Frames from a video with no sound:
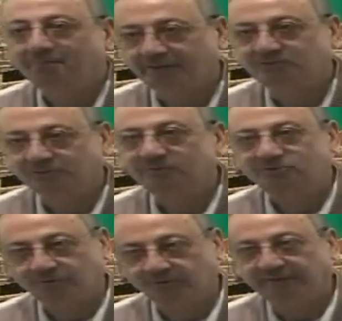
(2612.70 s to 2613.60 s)
majru.
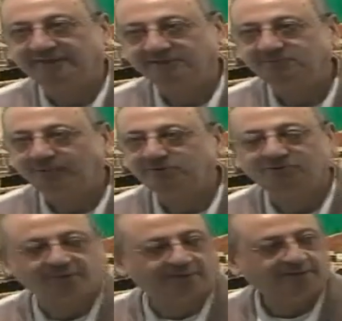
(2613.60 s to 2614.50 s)
So it is
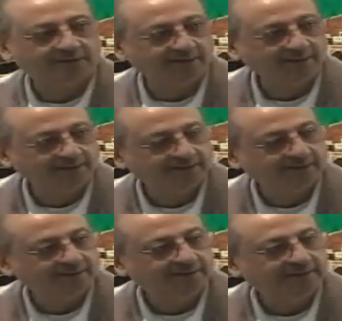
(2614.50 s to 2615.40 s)
possible. Huh?
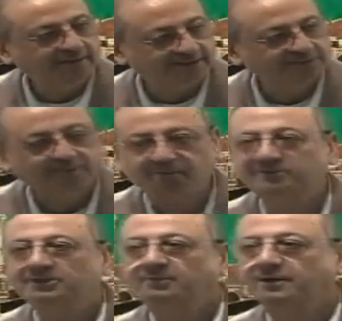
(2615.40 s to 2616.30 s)
It is
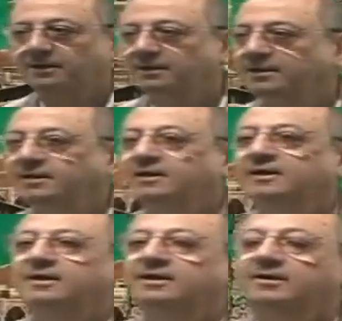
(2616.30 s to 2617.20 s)
permissible.
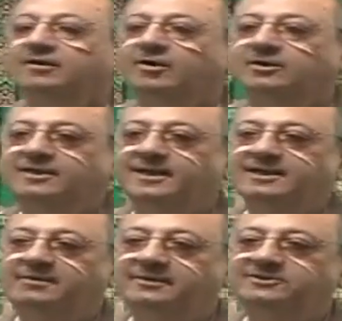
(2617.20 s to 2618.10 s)
Got the
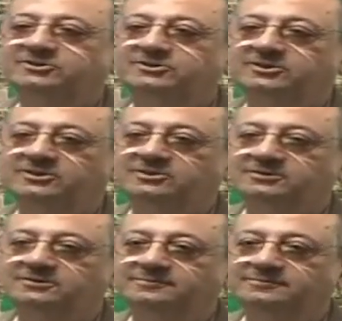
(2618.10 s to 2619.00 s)
idea, brothers and sisters?